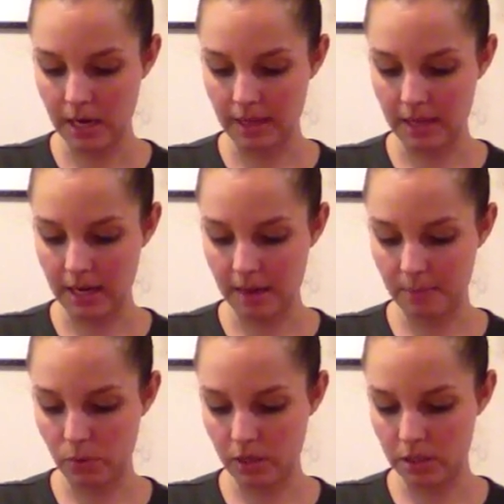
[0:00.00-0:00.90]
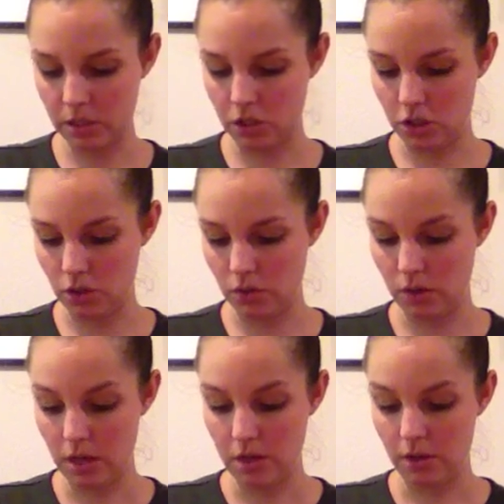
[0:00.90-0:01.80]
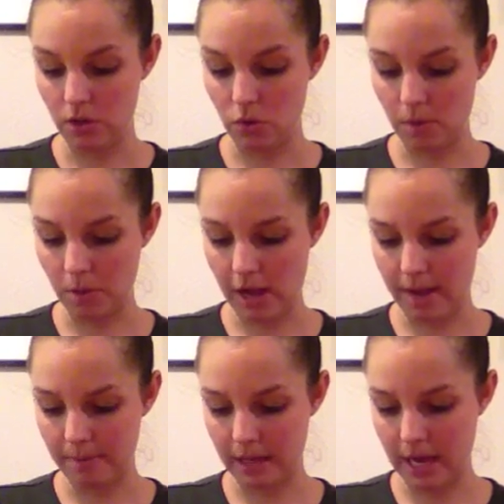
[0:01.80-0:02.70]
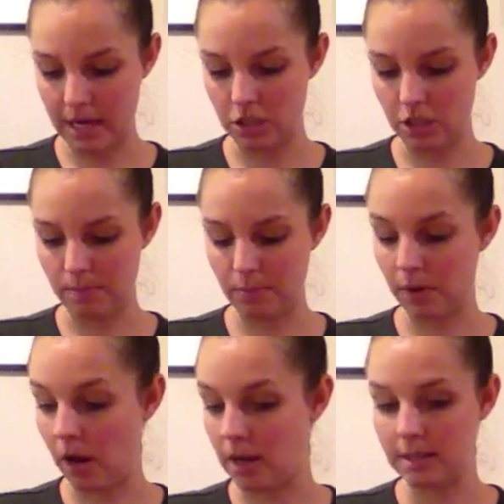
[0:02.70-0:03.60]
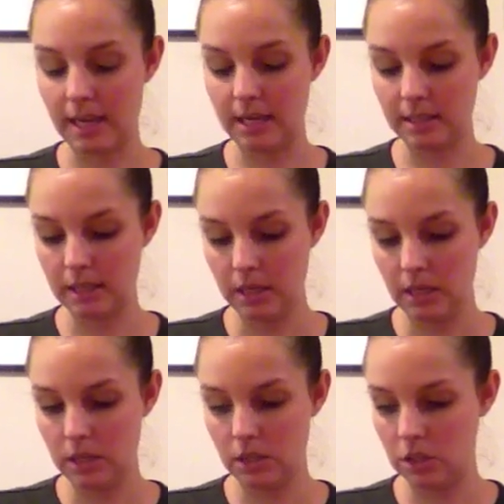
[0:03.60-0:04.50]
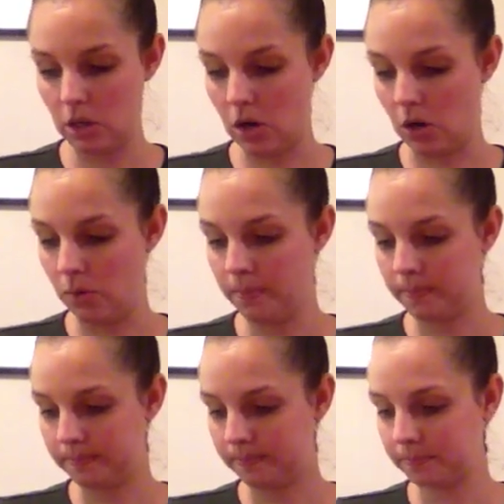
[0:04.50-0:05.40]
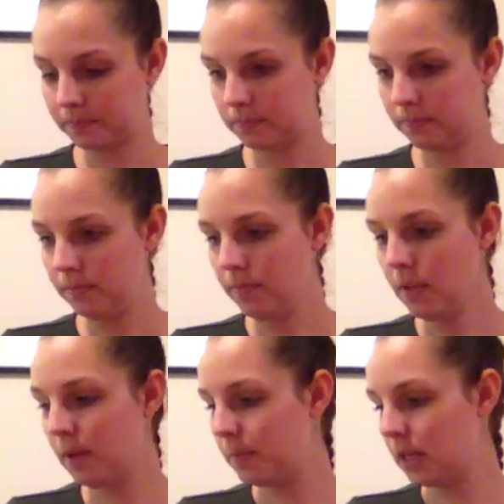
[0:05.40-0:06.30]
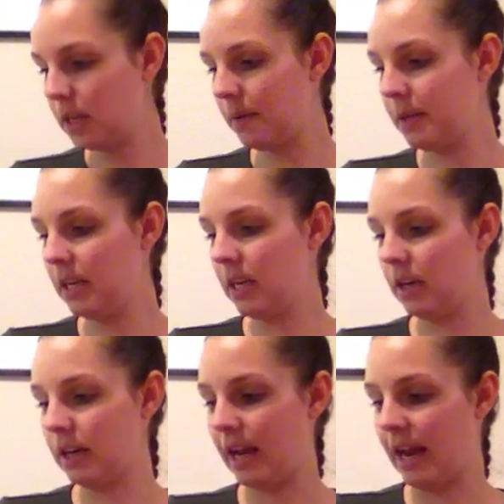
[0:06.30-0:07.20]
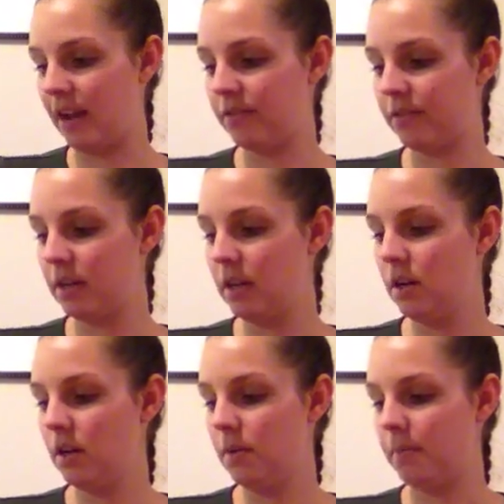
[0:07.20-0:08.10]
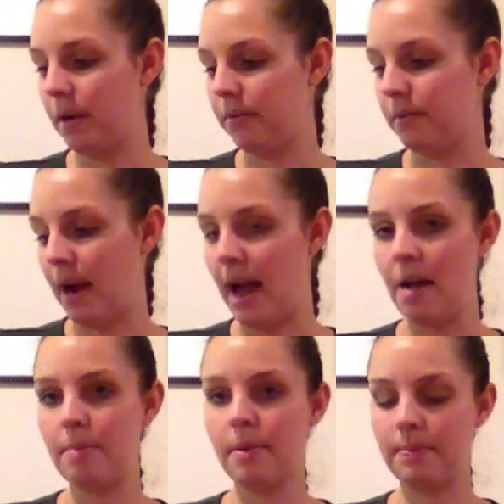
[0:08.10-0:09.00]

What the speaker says: And then I'm going to do the normal application process. So I'm going to come in here and I have my wrap.